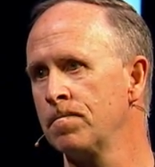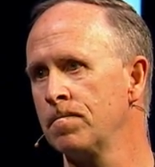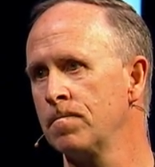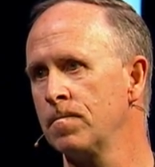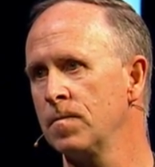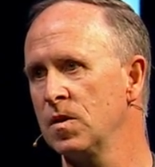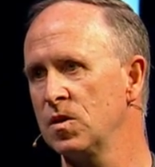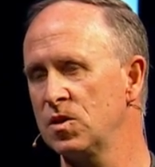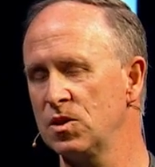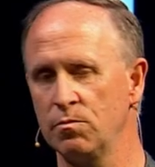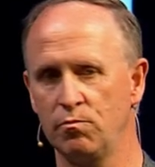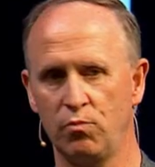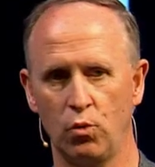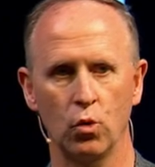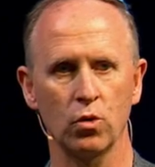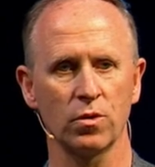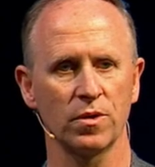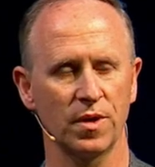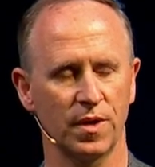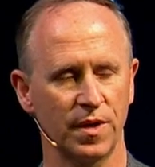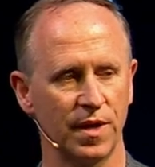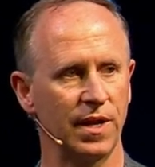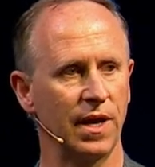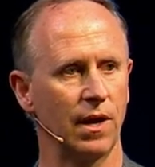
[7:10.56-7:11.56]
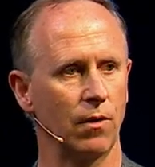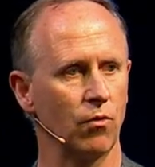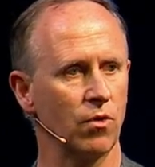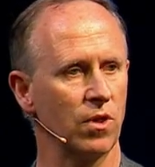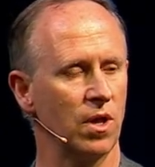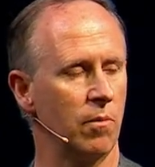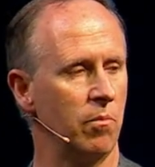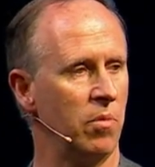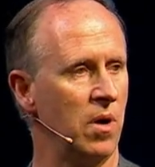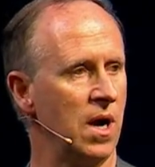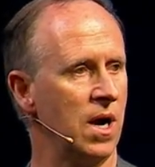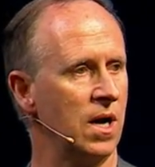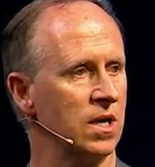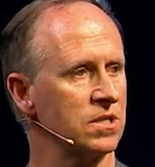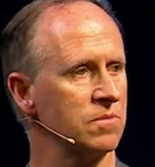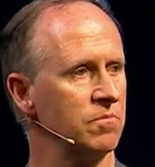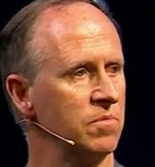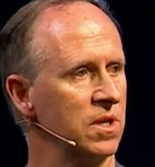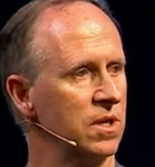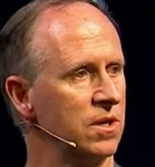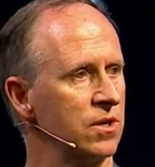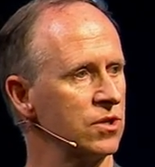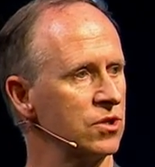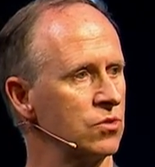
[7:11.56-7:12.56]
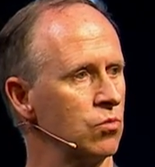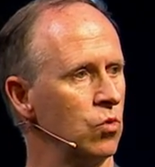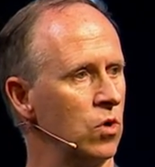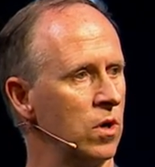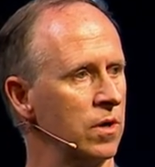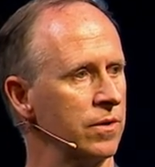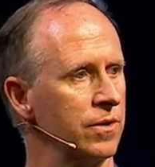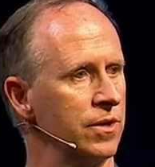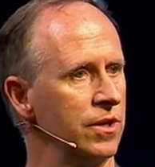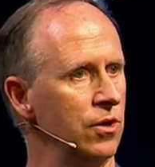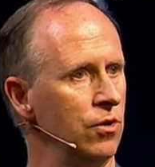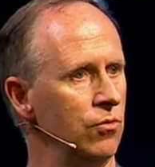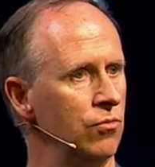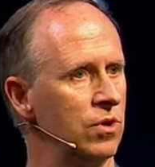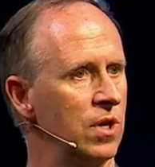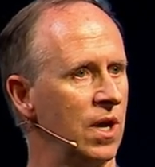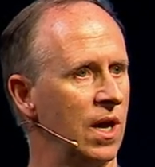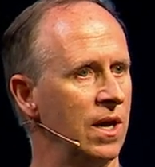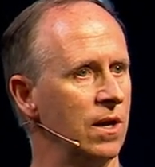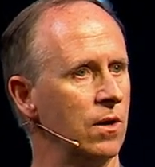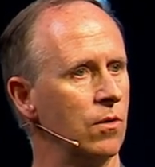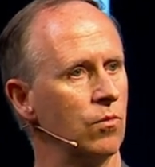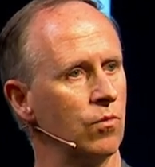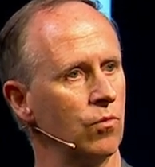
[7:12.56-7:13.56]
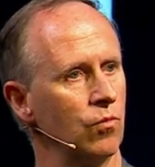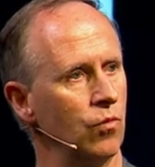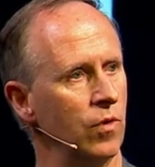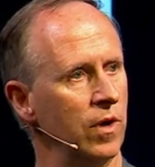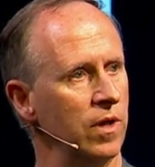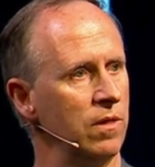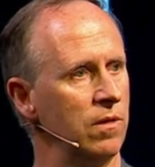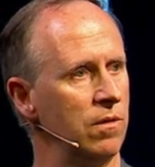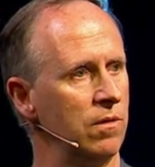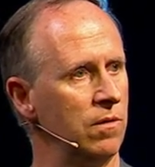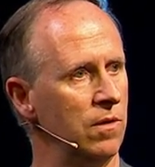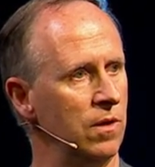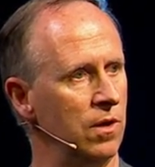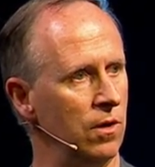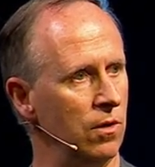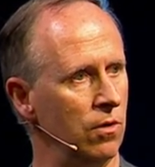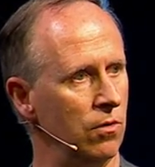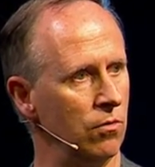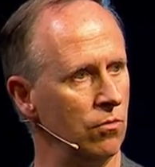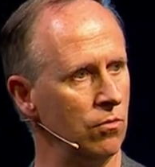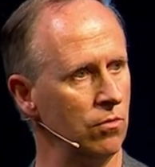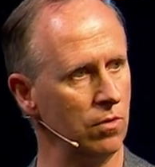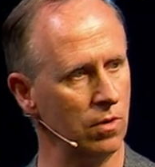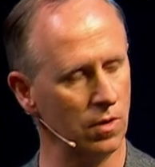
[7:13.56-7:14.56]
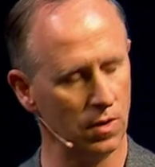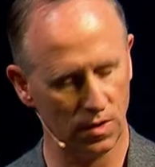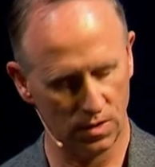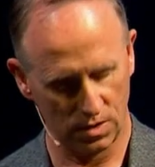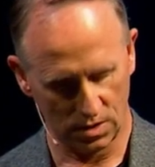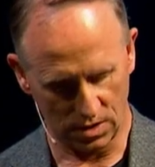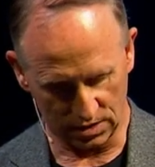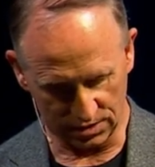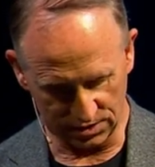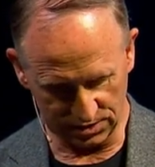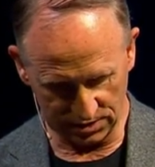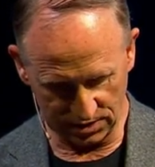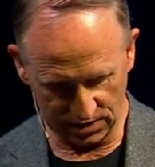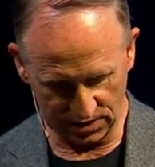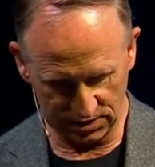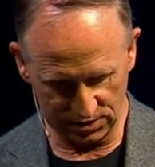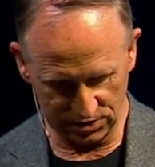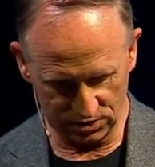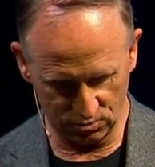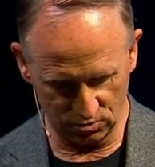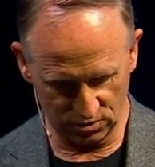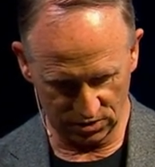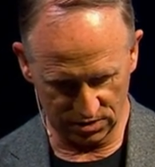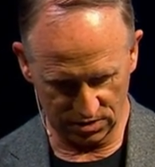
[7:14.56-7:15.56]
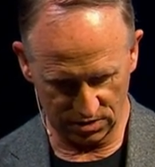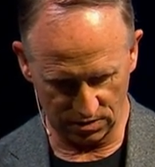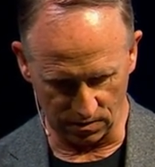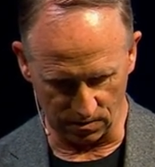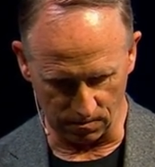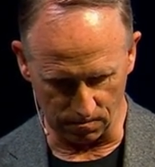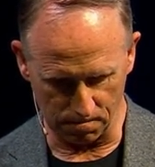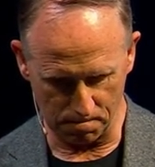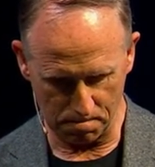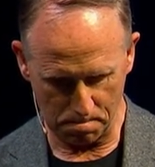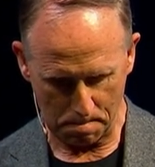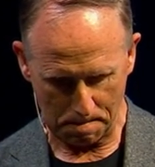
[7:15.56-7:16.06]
It's important to connect with our past because what you take with you stays with you.